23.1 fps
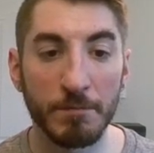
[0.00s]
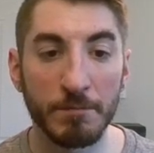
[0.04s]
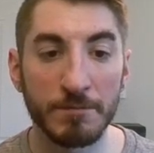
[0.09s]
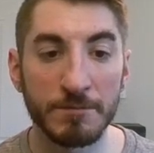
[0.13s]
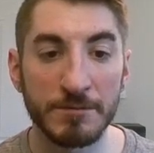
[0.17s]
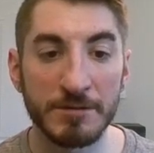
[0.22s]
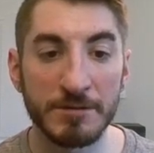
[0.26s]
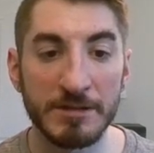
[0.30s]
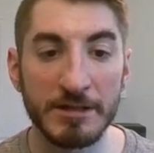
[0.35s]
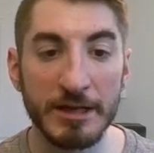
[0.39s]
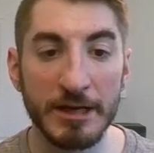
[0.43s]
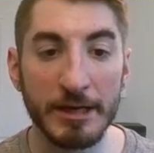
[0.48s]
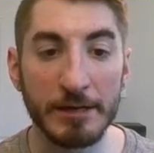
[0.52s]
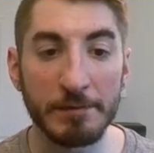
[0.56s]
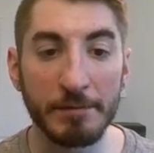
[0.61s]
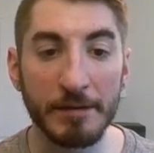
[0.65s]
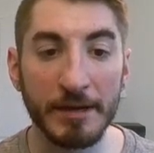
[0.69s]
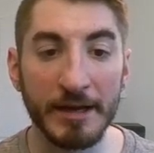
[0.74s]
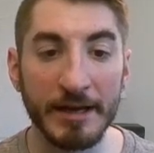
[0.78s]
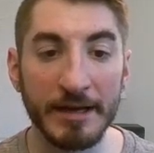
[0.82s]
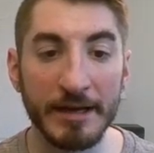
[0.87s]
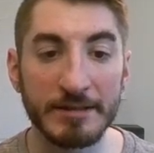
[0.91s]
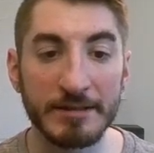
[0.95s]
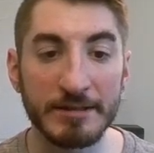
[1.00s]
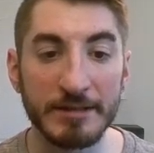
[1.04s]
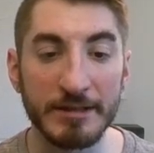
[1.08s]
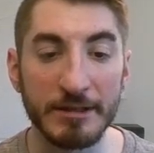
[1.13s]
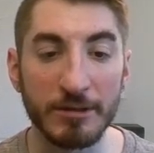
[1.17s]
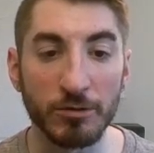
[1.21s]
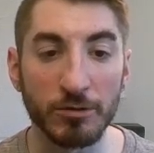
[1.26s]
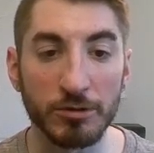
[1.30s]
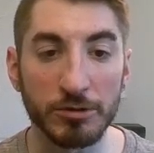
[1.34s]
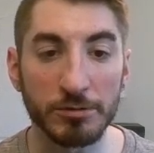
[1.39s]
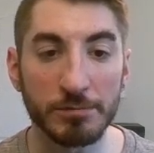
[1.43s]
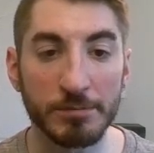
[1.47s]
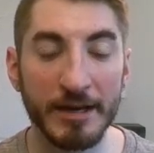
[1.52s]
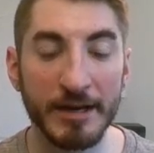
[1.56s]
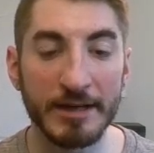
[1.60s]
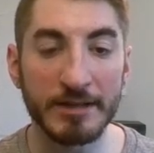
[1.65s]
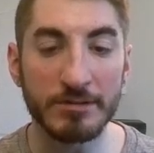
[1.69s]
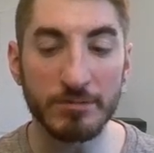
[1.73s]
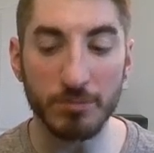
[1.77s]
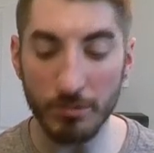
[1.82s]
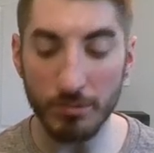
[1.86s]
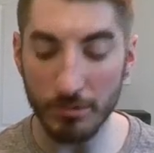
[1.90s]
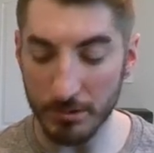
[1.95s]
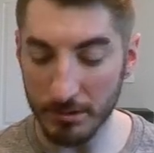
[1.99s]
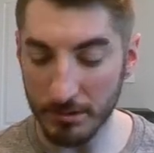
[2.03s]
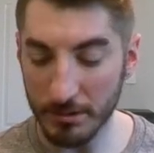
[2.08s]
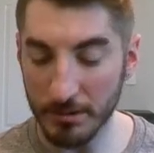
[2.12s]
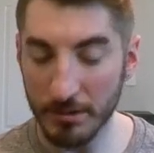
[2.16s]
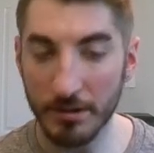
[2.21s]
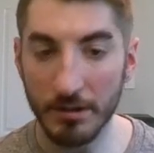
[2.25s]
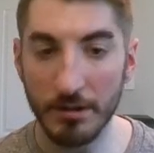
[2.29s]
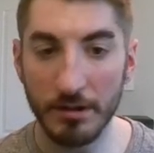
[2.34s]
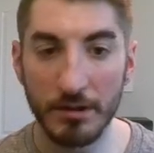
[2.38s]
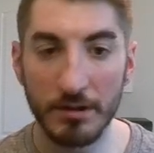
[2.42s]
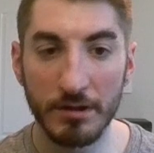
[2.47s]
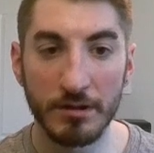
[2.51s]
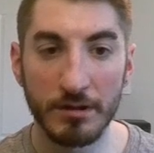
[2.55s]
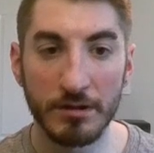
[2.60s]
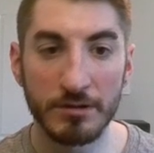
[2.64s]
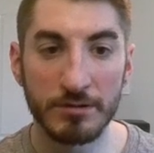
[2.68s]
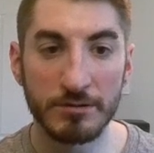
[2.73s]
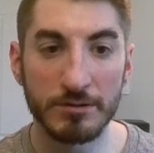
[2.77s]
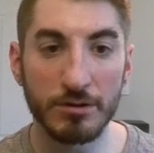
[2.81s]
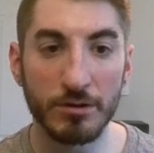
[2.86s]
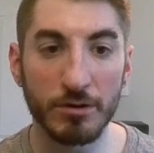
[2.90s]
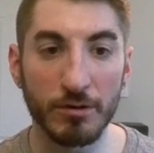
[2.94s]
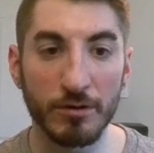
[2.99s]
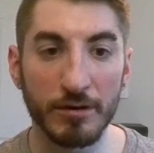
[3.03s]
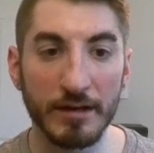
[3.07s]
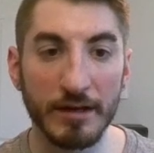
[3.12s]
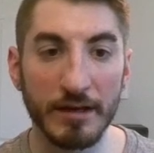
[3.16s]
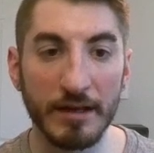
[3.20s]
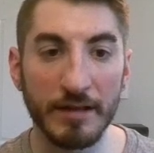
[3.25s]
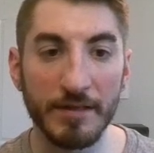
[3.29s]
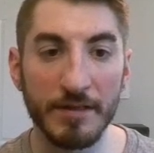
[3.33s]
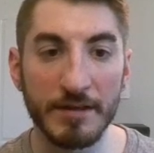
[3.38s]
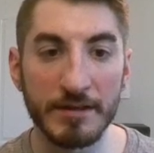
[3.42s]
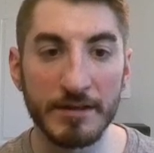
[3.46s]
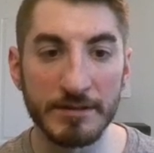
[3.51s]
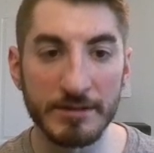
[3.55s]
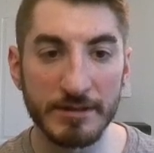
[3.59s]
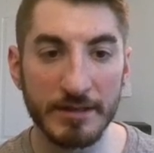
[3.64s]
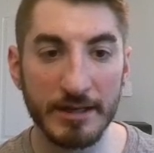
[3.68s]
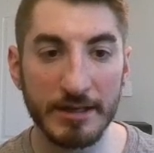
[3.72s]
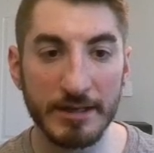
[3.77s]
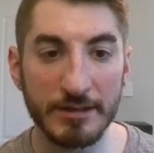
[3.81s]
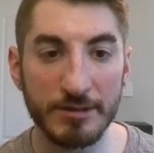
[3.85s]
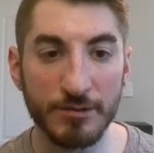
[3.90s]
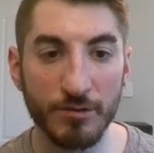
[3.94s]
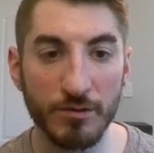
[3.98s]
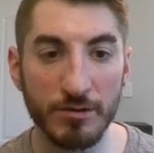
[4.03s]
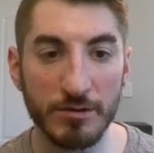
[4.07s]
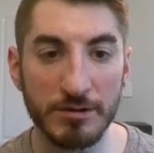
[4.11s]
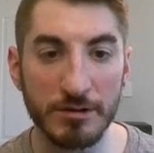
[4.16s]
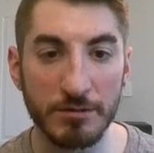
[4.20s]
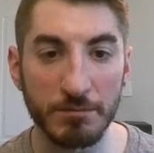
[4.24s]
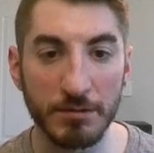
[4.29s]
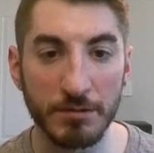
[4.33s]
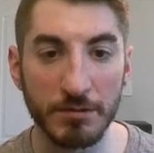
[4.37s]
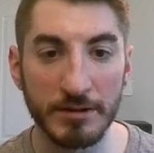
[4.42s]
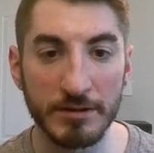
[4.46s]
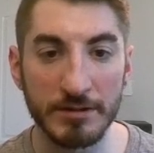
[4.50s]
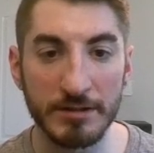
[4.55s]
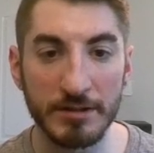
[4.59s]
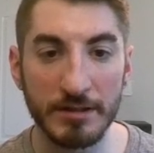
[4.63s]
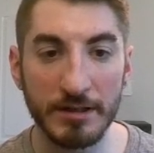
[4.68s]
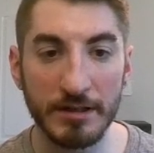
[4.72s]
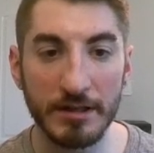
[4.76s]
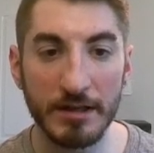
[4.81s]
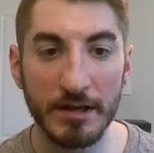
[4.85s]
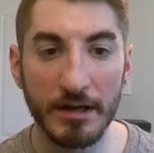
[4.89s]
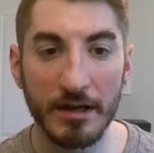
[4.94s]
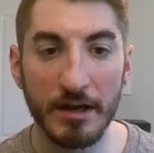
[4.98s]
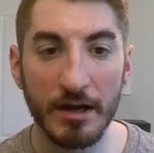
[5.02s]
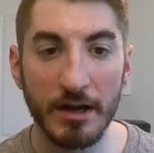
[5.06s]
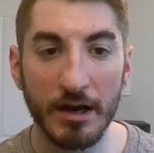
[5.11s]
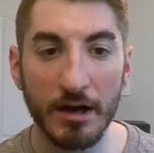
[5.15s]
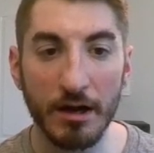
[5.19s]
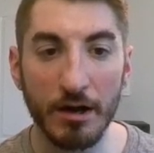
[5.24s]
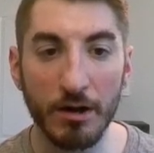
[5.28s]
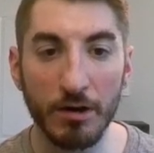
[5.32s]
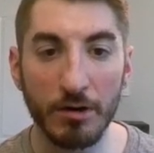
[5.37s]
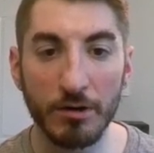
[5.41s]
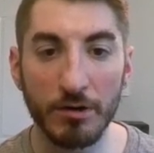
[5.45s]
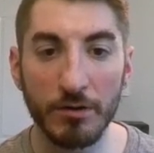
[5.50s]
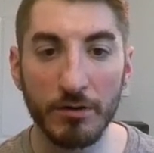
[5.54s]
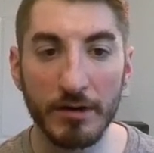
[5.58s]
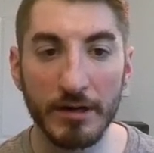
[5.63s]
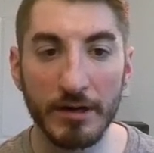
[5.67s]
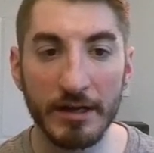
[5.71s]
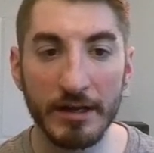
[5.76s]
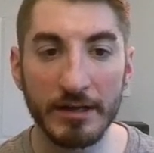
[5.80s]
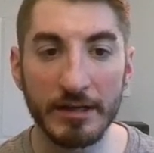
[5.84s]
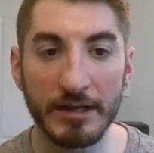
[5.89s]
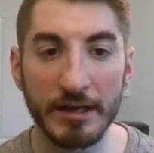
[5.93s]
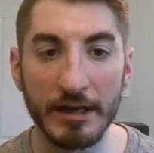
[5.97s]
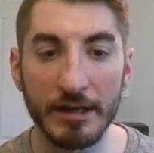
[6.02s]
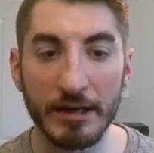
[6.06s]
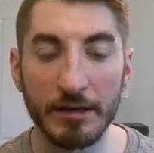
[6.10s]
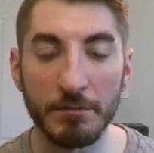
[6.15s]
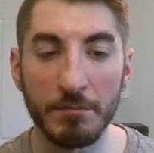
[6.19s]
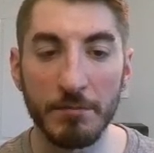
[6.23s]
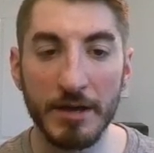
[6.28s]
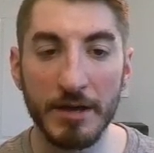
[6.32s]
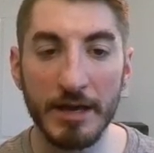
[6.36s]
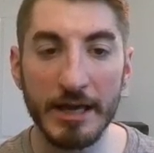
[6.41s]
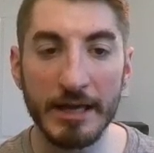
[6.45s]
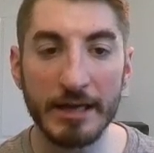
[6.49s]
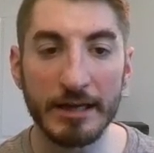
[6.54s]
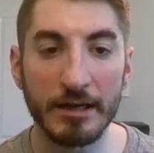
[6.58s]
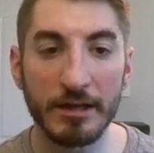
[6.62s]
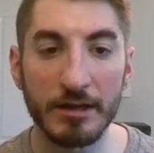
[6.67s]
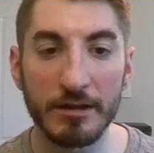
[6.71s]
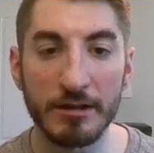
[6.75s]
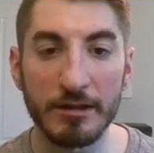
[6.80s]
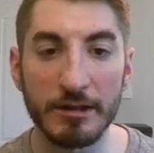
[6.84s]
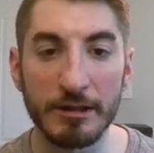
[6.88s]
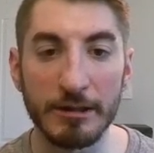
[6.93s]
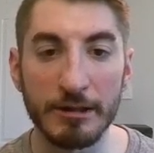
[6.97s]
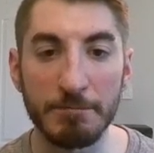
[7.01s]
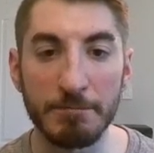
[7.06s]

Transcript: CIPass equals password. So in this case, for simplicity, I'll go ahead and make the